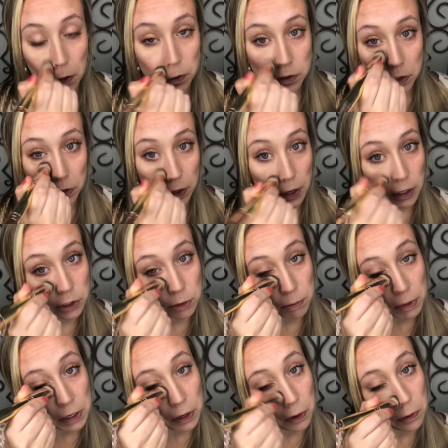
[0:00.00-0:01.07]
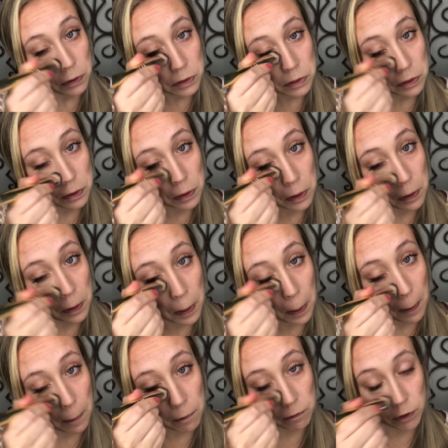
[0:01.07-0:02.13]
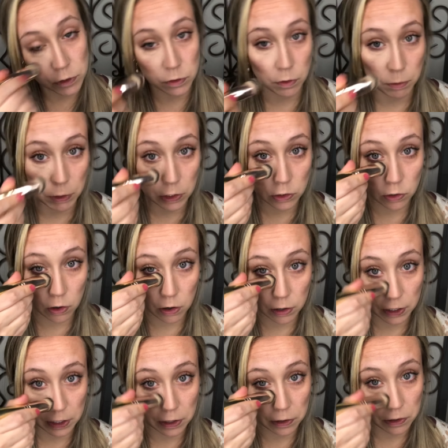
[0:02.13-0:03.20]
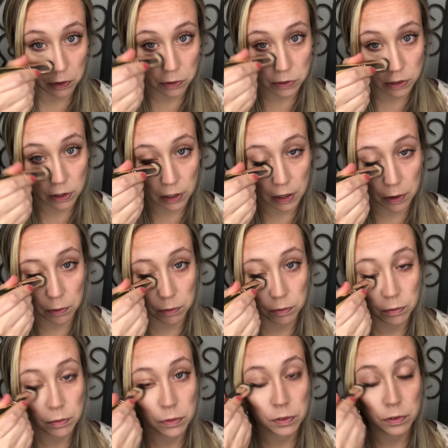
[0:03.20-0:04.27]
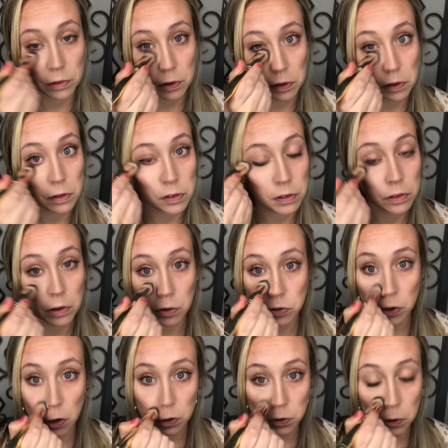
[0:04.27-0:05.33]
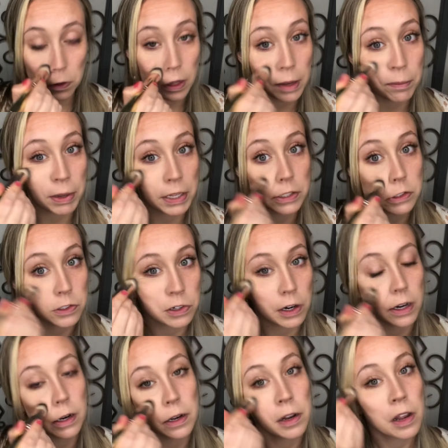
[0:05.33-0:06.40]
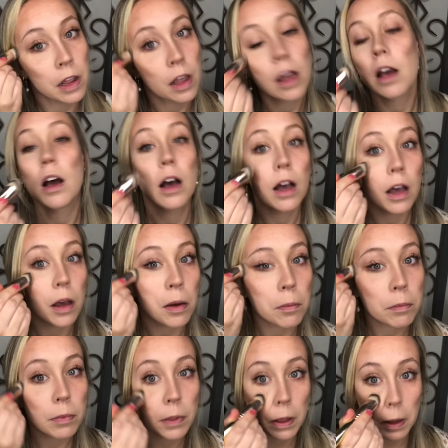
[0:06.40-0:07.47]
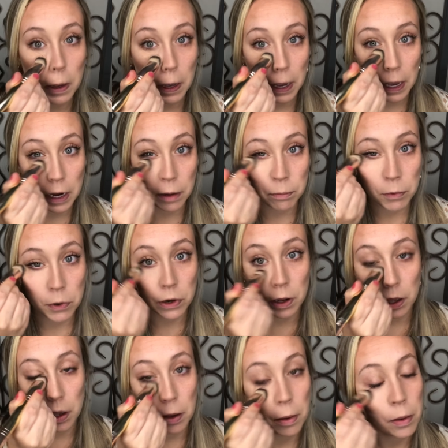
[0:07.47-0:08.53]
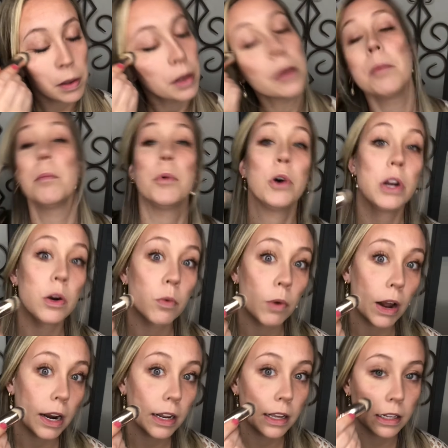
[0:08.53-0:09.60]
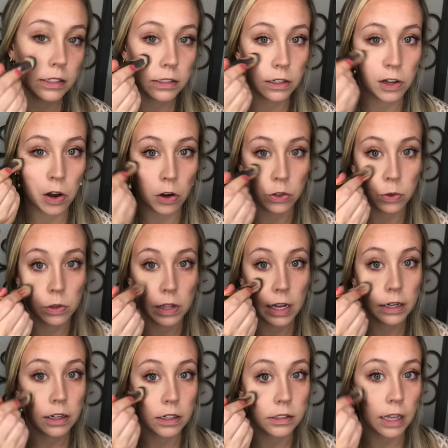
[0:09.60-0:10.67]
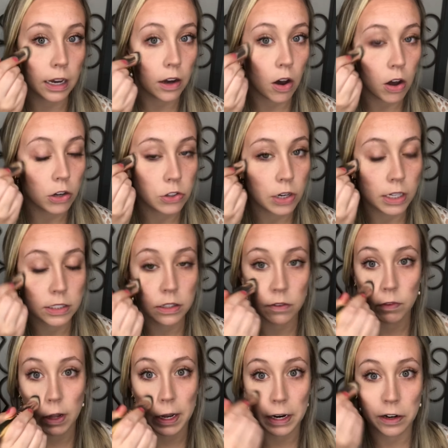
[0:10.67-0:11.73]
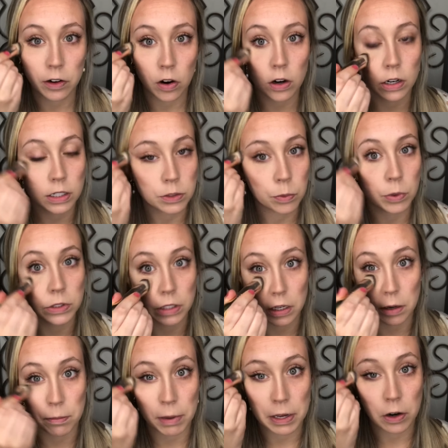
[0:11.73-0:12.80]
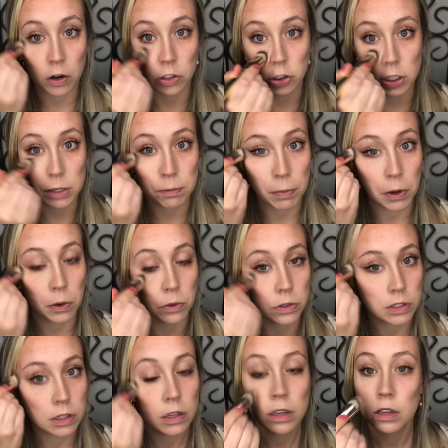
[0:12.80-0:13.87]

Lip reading: to the edge of my nose. First of all, I'm gonna get it close to that nose contour line, make it straight. And I'm gonna put it right against the contour line, because that contrast of light and dark is what's gonna make our cheekbones